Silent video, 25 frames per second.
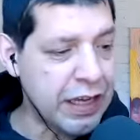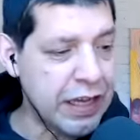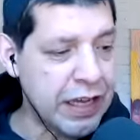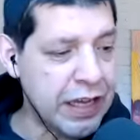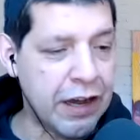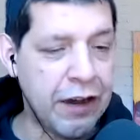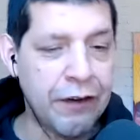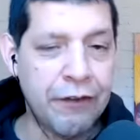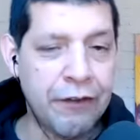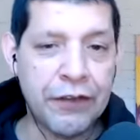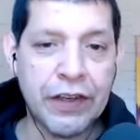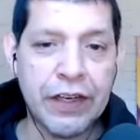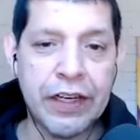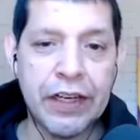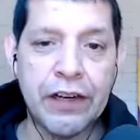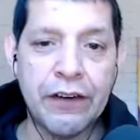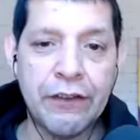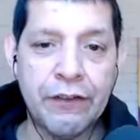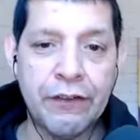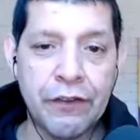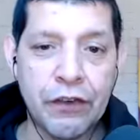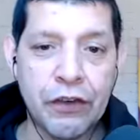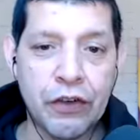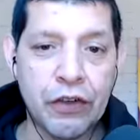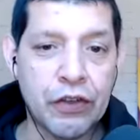
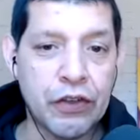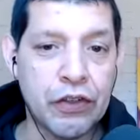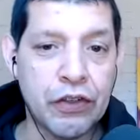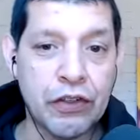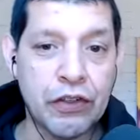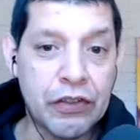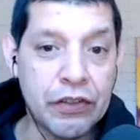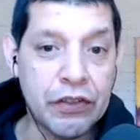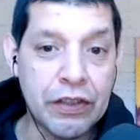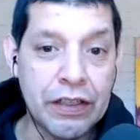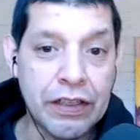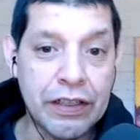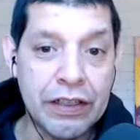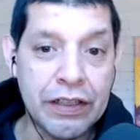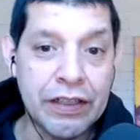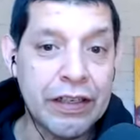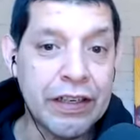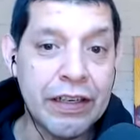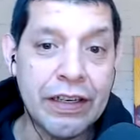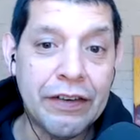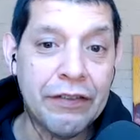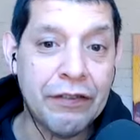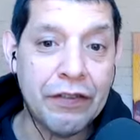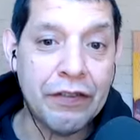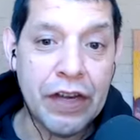healthcare for
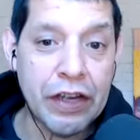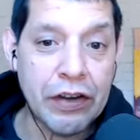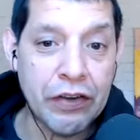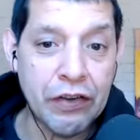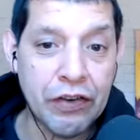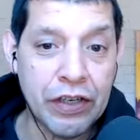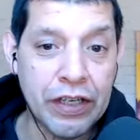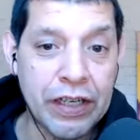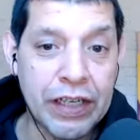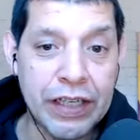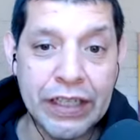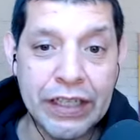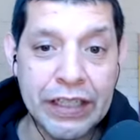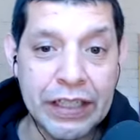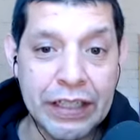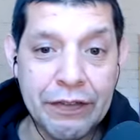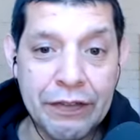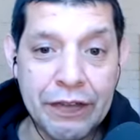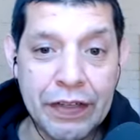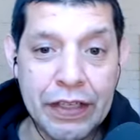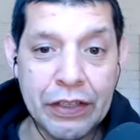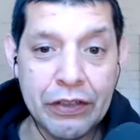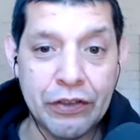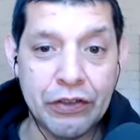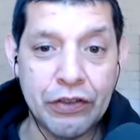regular
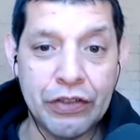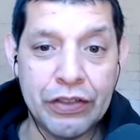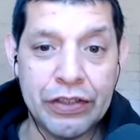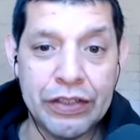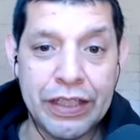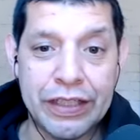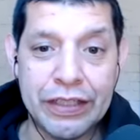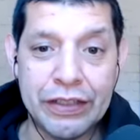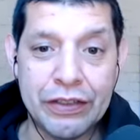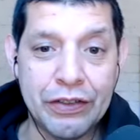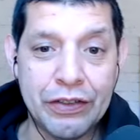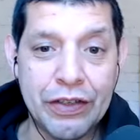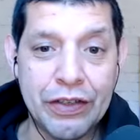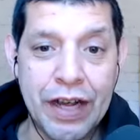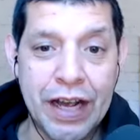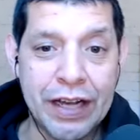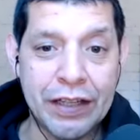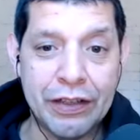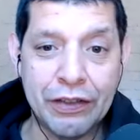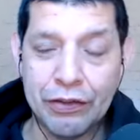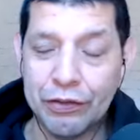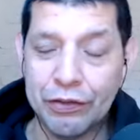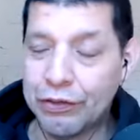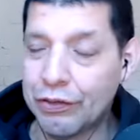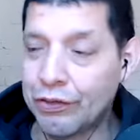individuals that you
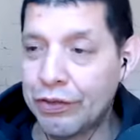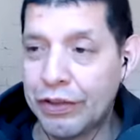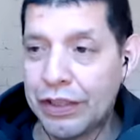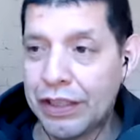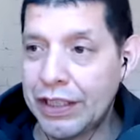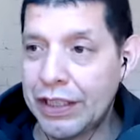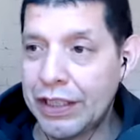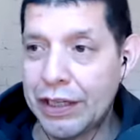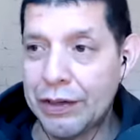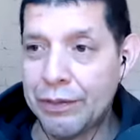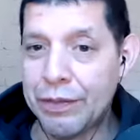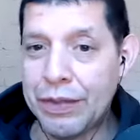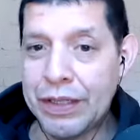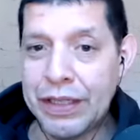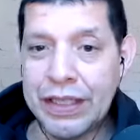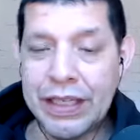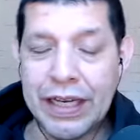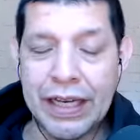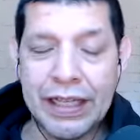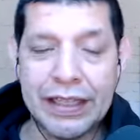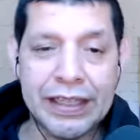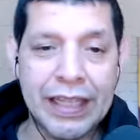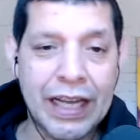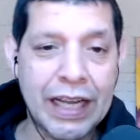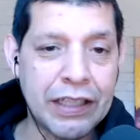had to either be
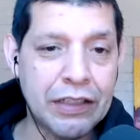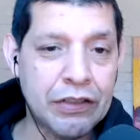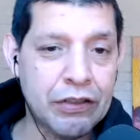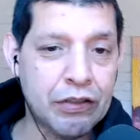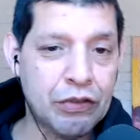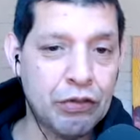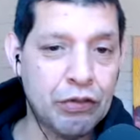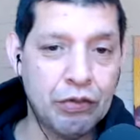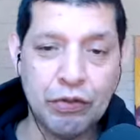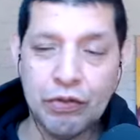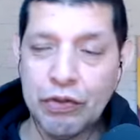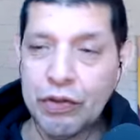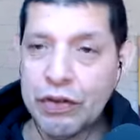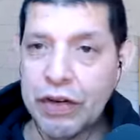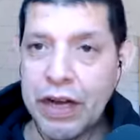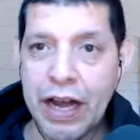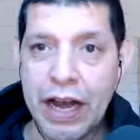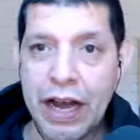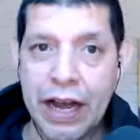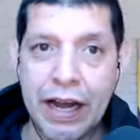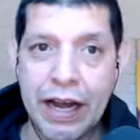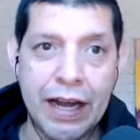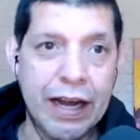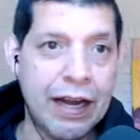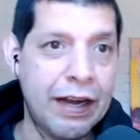attached to
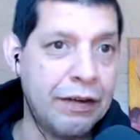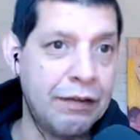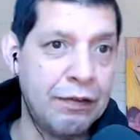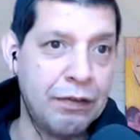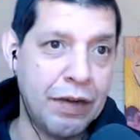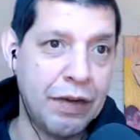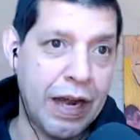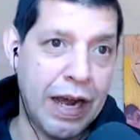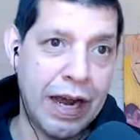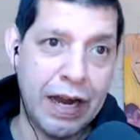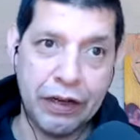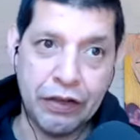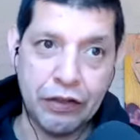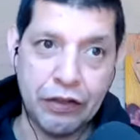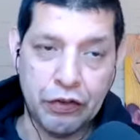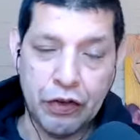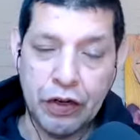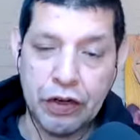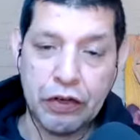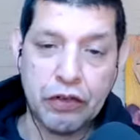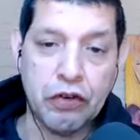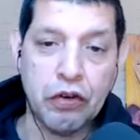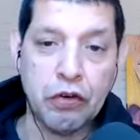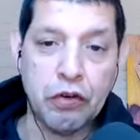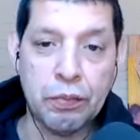a don't know
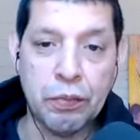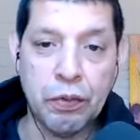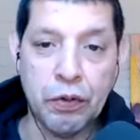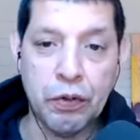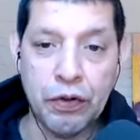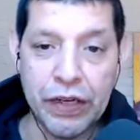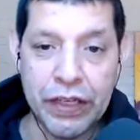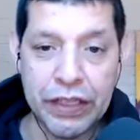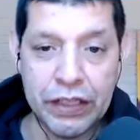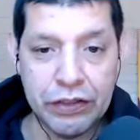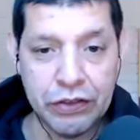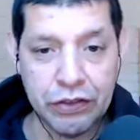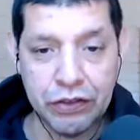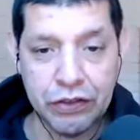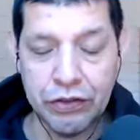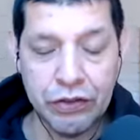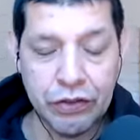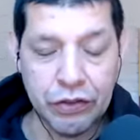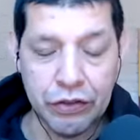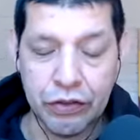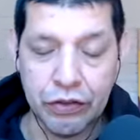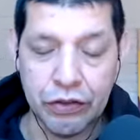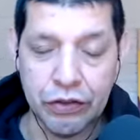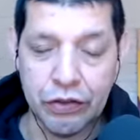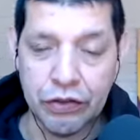a
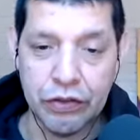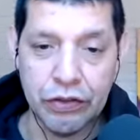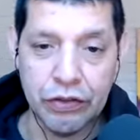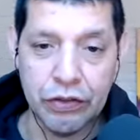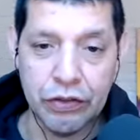corporation or